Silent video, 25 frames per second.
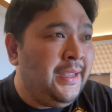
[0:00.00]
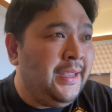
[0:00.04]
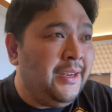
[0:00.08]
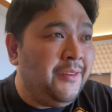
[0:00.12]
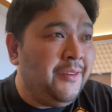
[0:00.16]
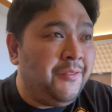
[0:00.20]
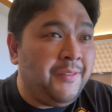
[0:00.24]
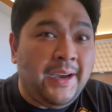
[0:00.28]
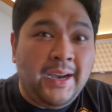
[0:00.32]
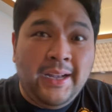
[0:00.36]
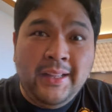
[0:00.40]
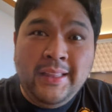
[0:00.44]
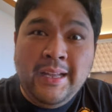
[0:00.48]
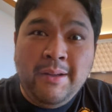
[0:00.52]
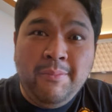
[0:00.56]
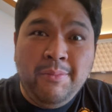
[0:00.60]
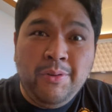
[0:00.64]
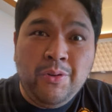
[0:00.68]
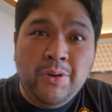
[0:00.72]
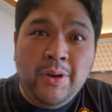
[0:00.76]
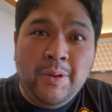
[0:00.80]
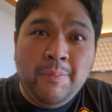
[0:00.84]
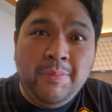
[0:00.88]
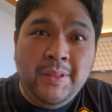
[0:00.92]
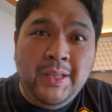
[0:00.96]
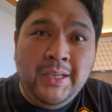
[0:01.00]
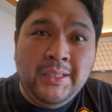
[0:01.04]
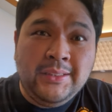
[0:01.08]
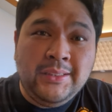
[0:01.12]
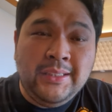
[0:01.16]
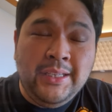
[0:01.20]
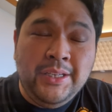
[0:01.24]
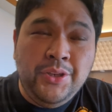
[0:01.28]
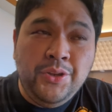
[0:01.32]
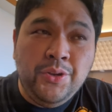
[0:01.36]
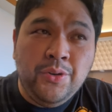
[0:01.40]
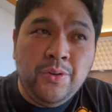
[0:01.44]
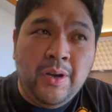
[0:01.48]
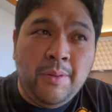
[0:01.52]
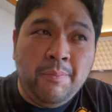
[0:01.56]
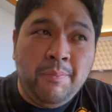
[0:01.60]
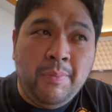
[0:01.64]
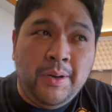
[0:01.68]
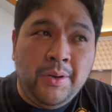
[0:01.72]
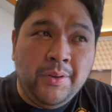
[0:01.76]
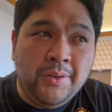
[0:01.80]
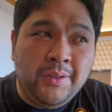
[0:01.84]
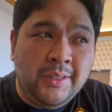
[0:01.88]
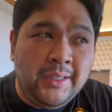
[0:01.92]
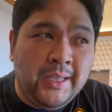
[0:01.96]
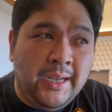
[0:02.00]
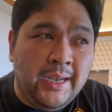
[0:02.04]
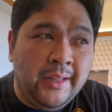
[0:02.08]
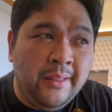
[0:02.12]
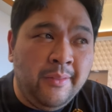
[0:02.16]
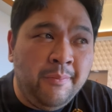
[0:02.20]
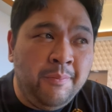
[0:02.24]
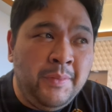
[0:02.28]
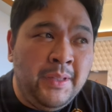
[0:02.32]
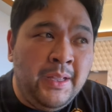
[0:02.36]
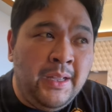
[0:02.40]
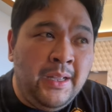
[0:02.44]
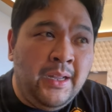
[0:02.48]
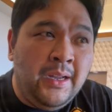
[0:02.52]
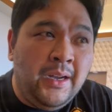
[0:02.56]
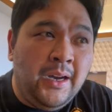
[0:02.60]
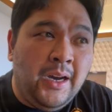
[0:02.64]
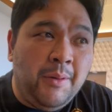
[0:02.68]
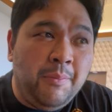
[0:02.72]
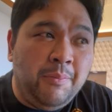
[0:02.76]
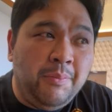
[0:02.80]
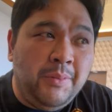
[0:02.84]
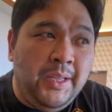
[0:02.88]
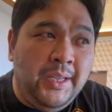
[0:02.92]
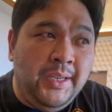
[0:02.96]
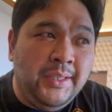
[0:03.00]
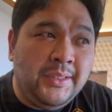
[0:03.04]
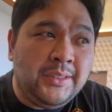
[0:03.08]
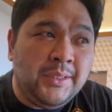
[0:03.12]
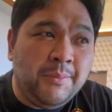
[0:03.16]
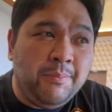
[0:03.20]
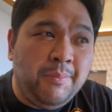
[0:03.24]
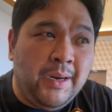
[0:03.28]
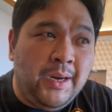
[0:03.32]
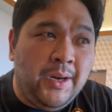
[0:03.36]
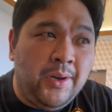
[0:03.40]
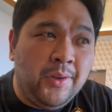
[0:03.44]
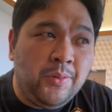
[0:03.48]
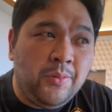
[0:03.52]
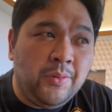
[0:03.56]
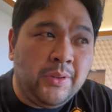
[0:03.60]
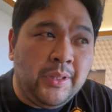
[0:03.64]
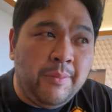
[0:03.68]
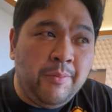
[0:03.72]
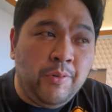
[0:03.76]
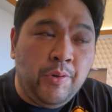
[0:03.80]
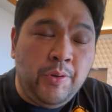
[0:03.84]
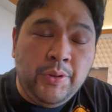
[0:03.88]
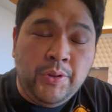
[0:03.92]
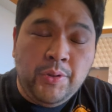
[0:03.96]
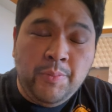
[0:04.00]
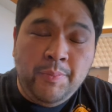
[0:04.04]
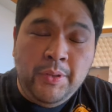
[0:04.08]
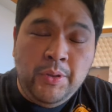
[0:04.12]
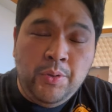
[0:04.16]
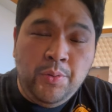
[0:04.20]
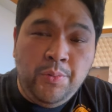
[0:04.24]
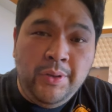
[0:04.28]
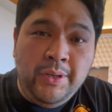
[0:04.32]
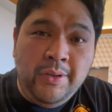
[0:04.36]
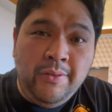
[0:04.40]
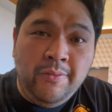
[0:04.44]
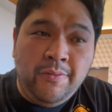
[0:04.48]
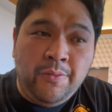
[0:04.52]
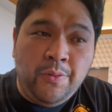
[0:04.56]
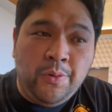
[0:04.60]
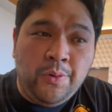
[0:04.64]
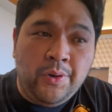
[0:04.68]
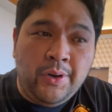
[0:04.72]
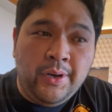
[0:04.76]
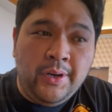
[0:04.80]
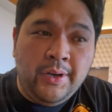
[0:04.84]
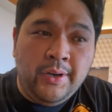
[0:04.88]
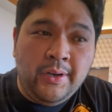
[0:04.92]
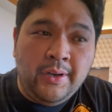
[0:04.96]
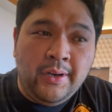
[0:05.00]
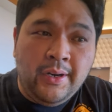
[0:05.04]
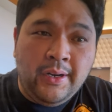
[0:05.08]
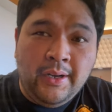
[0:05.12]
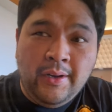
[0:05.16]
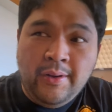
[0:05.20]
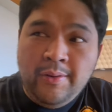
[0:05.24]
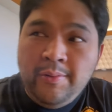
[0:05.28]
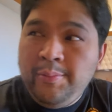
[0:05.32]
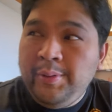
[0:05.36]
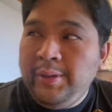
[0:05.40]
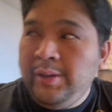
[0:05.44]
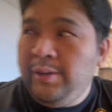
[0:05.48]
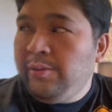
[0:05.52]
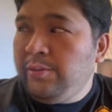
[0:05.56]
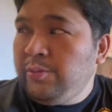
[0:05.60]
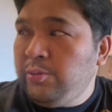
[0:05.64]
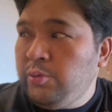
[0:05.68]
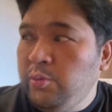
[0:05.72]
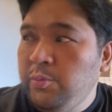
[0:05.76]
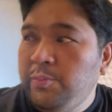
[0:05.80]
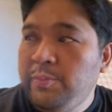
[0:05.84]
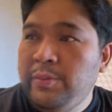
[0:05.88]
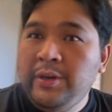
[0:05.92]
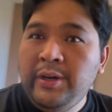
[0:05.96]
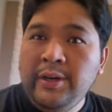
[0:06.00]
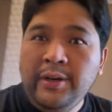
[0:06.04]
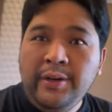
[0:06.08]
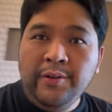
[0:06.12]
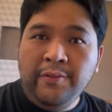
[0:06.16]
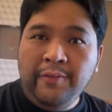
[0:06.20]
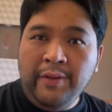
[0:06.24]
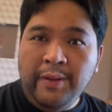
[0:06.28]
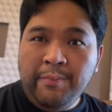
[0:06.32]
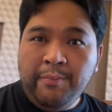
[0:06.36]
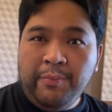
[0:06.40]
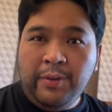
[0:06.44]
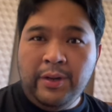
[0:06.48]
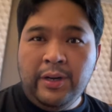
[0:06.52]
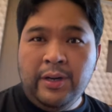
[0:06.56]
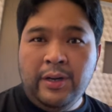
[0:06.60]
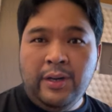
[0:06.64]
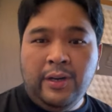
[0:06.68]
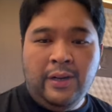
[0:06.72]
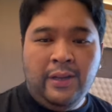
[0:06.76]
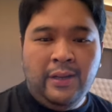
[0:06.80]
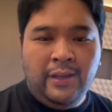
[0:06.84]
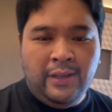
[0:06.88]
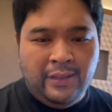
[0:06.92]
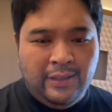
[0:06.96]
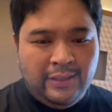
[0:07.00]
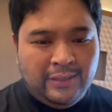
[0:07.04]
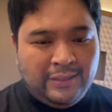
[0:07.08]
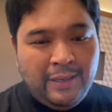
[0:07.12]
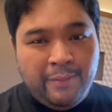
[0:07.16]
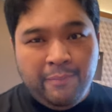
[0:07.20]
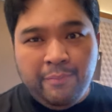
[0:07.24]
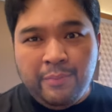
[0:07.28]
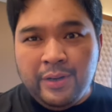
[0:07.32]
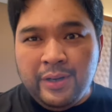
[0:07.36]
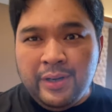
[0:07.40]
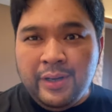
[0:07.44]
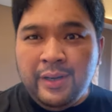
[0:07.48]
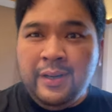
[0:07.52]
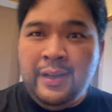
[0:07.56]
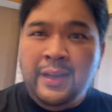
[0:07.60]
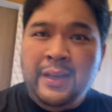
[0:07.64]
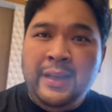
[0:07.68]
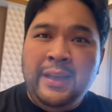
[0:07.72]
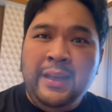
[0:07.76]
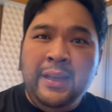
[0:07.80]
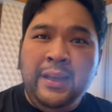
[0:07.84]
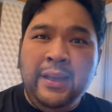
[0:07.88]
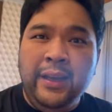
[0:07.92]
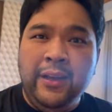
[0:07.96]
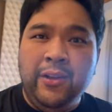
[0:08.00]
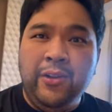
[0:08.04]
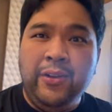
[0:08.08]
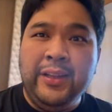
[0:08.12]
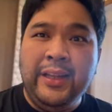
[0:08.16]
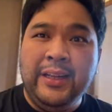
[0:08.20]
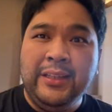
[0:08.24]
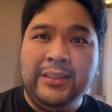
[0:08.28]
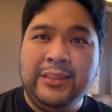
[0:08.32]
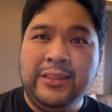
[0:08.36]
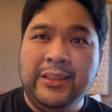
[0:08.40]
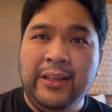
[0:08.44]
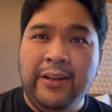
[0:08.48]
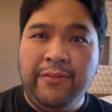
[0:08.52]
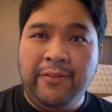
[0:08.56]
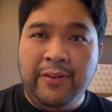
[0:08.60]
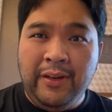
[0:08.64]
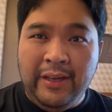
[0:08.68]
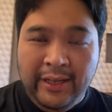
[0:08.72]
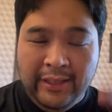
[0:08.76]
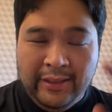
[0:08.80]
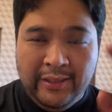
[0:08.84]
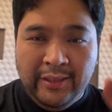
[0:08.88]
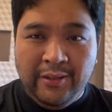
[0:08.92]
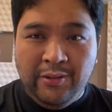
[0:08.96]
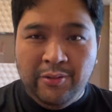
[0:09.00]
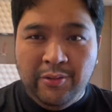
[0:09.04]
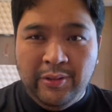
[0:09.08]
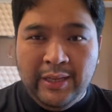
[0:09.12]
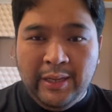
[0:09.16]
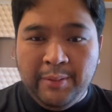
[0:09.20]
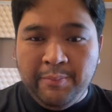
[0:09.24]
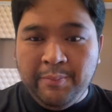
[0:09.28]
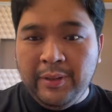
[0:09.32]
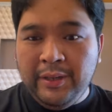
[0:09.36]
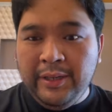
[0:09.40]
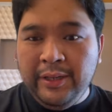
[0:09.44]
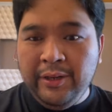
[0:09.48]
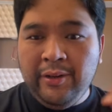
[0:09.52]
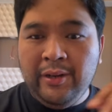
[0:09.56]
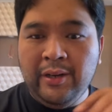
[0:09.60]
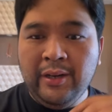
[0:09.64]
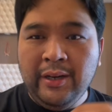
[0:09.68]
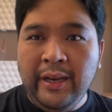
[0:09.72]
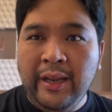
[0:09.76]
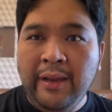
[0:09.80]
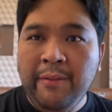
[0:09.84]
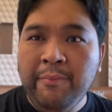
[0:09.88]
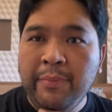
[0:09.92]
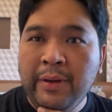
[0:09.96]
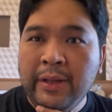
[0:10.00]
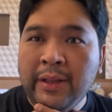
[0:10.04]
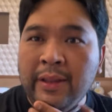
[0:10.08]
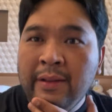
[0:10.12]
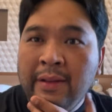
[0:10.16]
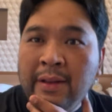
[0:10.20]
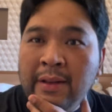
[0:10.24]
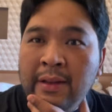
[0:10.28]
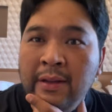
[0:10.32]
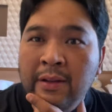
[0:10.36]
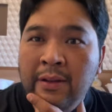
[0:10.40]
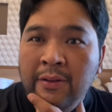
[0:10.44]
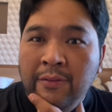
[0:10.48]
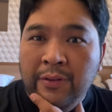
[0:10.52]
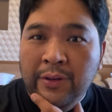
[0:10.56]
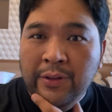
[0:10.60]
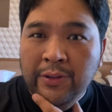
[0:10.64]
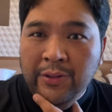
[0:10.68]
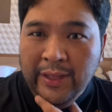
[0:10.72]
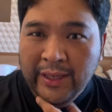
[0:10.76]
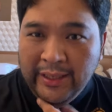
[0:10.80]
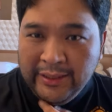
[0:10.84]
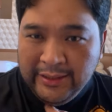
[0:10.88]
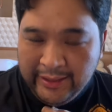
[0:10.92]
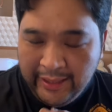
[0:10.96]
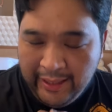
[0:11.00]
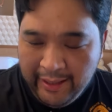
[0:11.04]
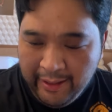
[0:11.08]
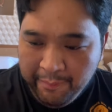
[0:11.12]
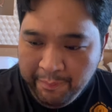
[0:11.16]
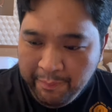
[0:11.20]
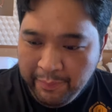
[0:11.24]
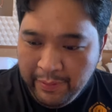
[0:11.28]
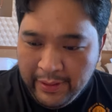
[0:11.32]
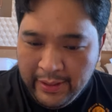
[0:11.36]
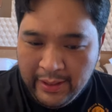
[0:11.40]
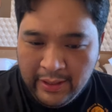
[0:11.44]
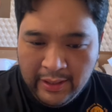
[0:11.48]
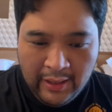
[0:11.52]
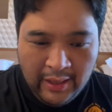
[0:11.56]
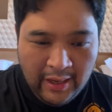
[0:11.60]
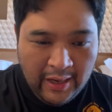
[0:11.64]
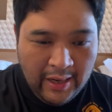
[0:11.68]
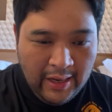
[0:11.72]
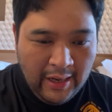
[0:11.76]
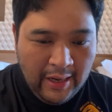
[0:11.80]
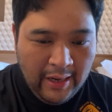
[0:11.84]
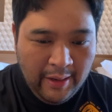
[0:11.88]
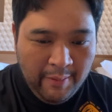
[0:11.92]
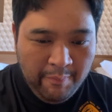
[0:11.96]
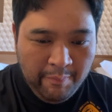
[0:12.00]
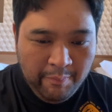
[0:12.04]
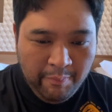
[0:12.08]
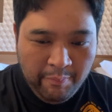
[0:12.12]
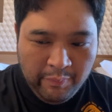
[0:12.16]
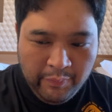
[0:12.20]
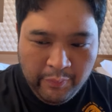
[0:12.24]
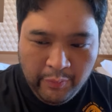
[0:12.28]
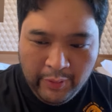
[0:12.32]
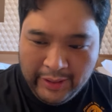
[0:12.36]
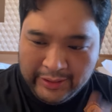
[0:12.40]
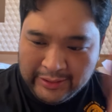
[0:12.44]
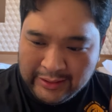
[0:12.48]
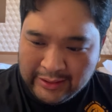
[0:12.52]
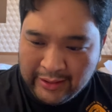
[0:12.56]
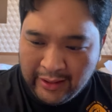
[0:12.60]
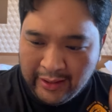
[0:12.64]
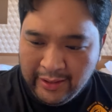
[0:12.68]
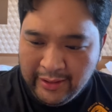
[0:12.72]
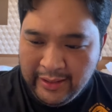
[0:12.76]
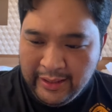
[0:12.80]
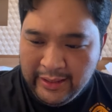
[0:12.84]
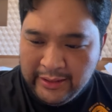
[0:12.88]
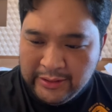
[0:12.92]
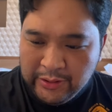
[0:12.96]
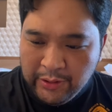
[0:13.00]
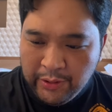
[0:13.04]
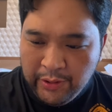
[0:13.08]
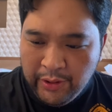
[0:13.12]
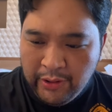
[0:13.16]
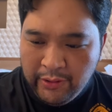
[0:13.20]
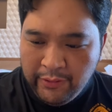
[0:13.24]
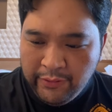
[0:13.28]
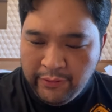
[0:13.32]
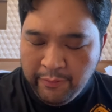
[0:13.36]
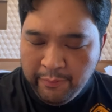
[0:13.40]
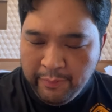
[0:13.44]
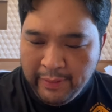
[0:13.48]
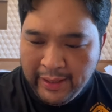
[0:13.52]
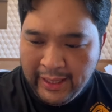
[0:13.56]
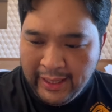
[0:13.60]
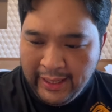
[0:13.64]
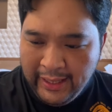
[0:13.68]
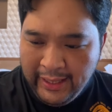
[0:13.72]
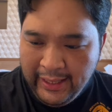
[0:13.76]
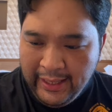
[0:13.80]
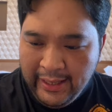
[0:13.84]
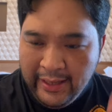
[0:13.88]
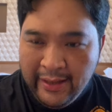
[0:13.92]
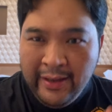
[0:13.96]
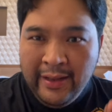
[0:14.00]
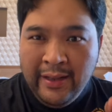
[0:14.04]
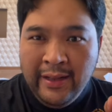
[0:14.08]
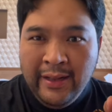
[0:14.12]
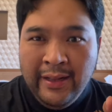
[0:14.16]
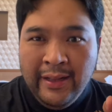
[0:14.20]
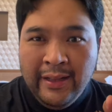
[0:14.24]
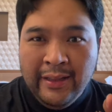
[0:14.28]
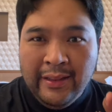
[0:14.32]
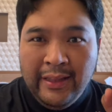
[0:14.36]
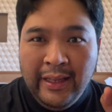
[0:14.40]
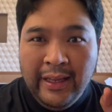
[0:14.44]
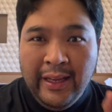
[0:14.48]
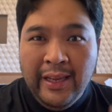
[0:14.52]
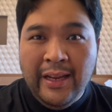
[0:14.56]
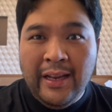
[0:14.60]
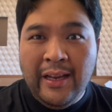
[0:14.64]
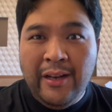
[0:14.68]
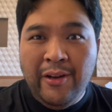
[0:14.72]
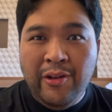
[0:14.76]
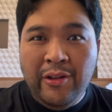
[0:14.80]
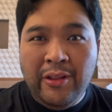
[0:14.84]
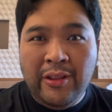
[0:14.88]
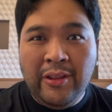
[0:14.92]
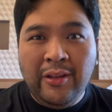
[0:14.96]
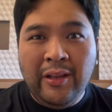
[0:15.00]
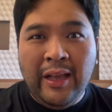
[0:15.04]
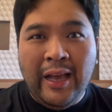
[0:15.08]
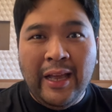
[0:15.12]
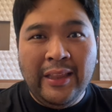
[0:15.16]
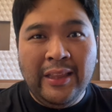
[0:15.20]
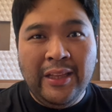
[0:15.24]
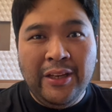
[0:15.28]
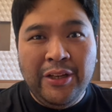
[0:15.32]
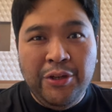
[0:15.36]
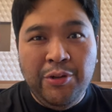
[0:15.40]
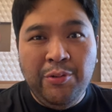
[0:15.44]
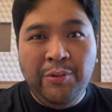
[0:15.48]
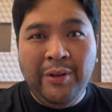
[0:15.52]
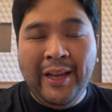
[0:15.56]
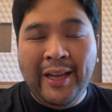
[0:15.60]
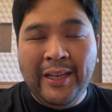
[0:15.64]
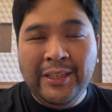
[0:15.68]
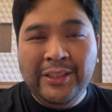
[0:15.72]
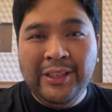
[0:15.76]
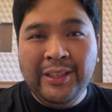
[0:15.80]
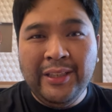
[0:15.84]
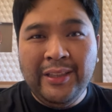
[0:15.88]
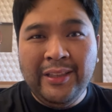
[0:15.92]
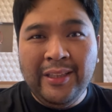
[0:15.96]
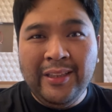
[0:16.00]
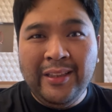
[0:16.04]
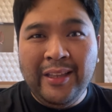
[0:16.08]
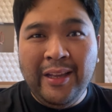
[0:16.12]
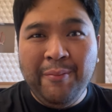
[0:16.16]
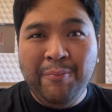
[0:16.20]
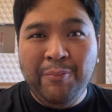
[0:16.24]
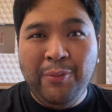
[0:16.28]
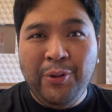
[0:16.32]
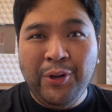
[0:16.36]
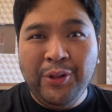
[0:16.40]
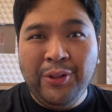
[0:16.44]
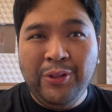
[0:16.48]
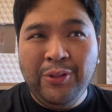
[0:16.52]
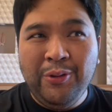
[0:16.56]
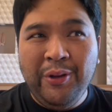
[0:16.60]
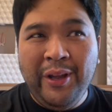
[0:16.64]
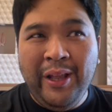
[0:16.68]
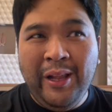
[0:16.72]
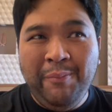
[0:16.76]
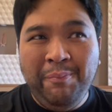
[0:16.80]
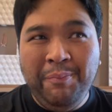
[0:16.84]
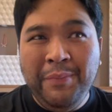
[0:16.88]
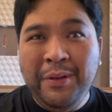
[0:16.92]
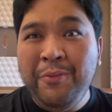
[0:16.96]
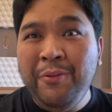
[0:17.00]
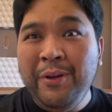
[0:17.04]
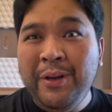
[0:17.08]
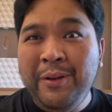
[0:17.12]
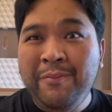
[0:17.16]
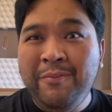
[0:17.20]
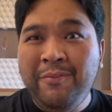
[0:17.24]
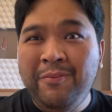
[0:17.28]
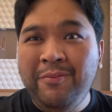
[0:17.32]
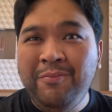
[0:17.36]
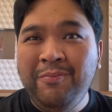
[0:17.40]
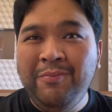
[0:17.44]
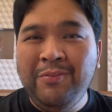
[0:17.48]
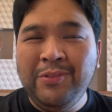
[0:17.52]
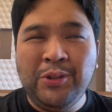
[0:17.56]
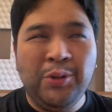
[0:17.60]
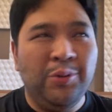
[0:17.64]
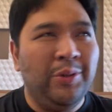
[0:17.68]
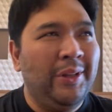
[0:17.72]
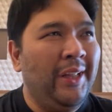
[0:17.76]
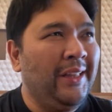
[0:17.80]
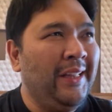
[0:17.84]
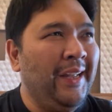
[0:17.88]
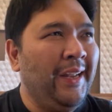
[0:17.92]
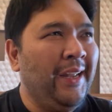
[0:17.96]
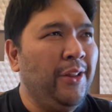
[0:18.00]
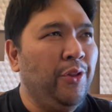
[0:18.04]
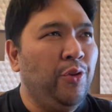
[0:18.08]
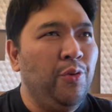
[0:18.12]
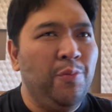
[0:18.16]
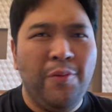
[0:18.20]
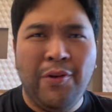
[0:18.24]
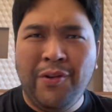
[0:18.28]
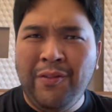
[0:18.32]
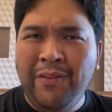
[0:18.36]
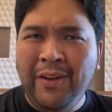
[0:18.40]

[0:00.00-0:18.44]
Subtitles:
In fact, ang dami kong updates sa inyo about that. Updates about what I'm going to be doing for, well, October, November, December. All that stuff related to that particular game. But for today's ep, let's start things off by taking a look at the new gadget that I bought to help me with so that I can do more